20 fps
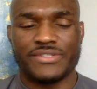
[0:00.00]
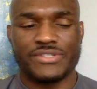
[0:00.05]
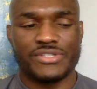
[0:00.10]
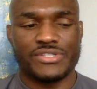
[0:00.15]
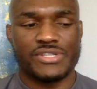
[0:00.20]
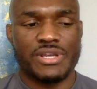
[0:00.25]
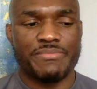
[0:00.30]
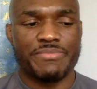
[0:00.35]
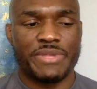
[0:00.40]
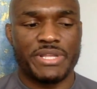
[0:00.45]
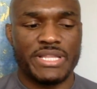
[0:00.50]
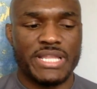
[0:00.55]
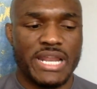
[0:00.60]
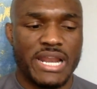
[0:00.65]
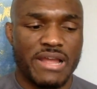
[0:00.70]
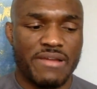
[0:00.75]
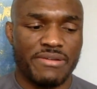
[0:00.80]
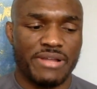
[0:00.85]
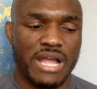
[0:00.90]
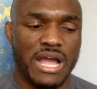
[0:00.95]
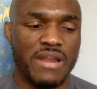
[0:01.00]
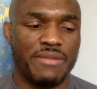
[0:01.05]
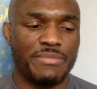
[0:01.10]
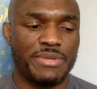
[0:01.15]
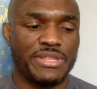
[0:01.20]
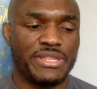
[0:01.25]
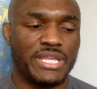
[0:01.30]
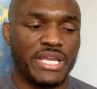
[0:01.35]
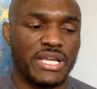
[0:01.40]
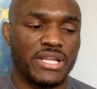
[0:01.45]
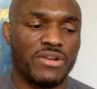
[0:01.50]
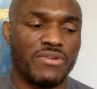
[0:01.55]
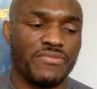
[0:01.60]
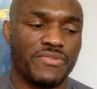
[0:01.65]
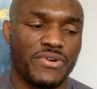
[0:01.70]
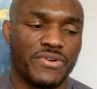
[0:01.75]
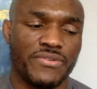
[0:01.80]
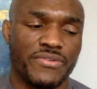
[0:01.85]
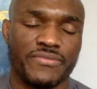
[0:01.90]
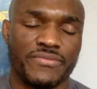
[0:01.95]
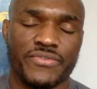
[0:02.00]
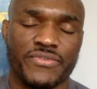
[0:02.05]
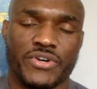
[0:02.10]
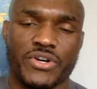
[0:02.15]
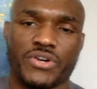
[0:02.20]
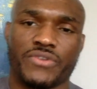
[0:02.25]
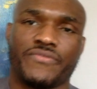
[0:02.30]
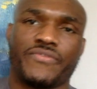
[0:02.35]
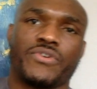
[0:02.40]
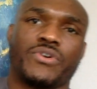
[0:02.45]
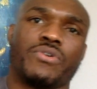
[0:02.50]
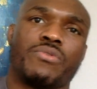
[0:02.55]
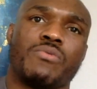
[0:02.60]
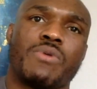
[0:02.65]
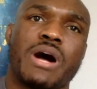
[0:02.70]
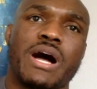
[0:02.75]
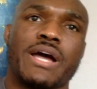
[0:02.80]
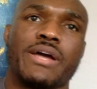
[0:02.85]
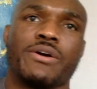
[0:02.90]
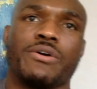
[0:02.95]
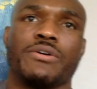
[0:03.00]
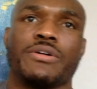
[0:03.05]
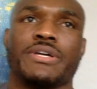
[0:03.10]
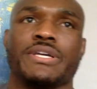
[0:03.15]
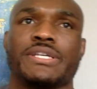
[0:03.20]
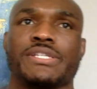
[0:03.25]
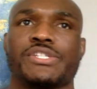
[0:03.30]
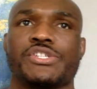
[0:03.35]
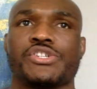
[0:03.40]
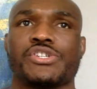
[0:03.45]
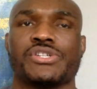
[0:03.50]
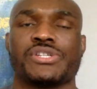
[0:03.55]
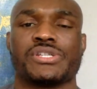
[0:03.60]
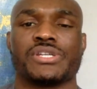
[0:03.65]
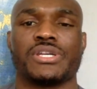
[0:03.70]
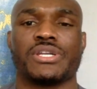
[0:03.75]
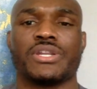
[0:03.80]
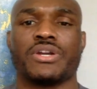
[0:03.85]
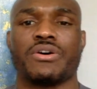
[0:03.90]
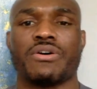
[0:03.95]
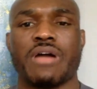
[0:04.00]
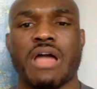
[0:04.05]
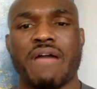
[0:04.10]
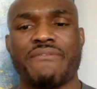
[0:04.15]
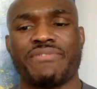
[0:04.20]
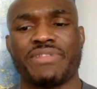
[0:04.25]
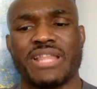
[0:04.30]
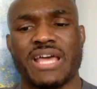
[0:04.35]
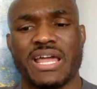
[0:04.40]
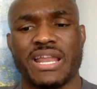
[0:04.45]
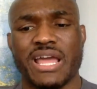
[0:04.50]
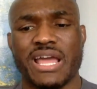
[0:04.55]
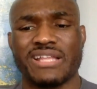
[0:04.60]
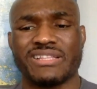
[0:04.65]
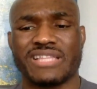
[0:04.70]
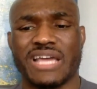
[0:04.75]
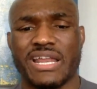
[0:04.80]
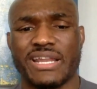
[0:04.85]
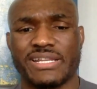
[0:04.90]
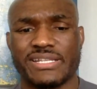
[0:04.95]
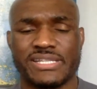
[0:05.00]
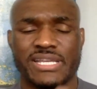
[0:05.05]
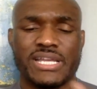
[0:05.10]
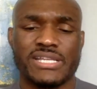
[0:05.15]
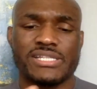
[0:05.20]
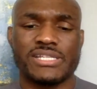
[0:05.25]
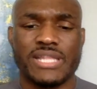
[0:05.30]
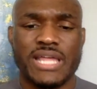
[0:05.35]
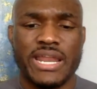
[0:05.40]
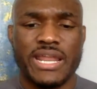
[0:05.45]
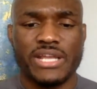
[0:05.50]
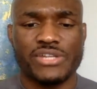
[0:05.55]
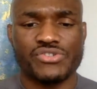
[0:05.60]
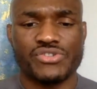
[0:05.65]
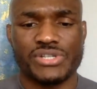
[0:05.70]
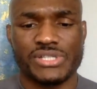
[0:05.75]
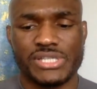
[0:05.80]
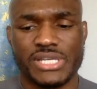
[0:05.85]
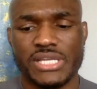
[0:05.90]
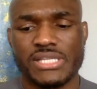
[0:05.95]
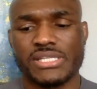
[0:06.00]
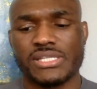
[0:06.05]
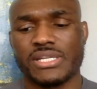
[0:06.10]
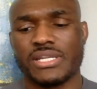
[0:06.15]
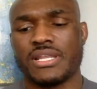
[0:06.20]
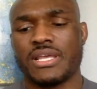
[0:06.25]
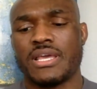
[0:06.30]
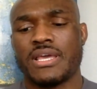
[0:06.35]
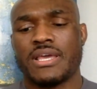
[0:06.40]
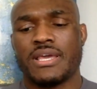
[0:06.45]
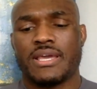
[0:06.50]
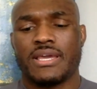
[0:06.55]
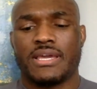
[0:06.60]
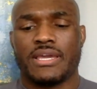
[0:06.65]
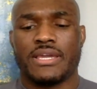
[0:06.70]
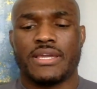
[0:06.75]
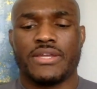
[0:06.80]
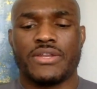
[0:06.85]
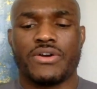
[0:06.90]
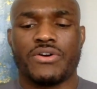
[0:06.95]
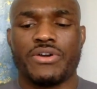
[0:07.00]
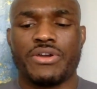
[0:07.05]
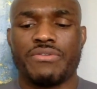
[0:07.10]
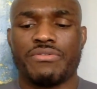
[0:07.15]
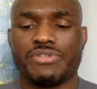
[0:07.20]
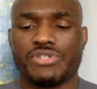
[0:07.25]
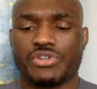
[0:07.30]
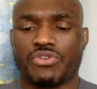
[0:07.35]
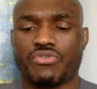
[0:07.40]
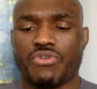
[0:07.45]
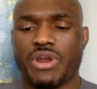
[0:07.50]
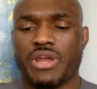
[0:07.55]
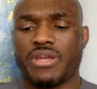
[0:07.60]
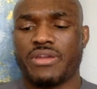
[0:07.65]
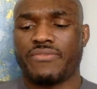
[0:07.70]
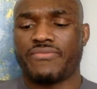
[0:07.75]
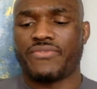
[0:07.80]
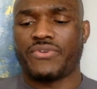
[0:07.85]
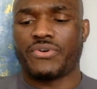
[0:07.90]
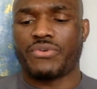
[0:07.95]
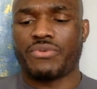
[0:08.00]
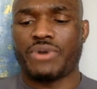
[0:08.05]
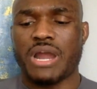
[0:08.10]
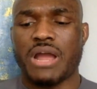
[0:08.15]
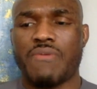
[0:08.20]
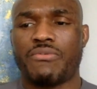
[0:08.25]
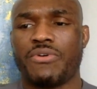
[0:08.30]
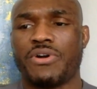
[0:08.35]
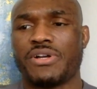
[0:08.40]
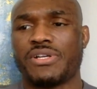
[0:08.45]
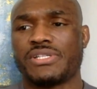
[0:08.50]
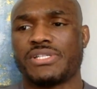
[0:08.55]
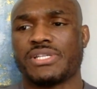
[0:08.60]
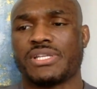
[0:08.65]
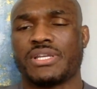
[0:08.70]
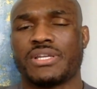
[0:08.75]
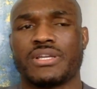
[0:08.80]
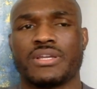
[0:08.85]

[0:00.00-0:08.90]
something that I've kind of been thinking over for a while. It's just having that attention, that extra attention. It was great for where I was.